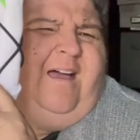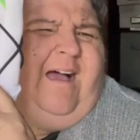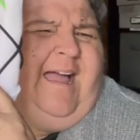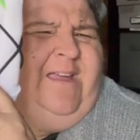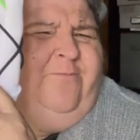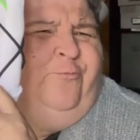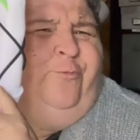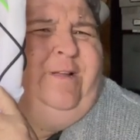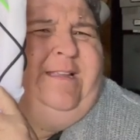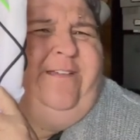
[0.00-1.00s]
I am
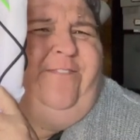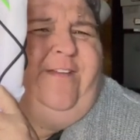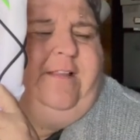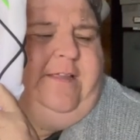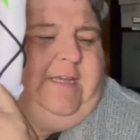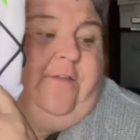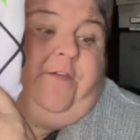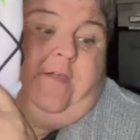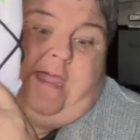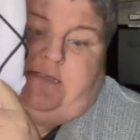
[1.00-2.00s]
really feeling, if
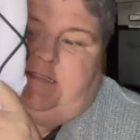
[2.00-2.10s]
you can't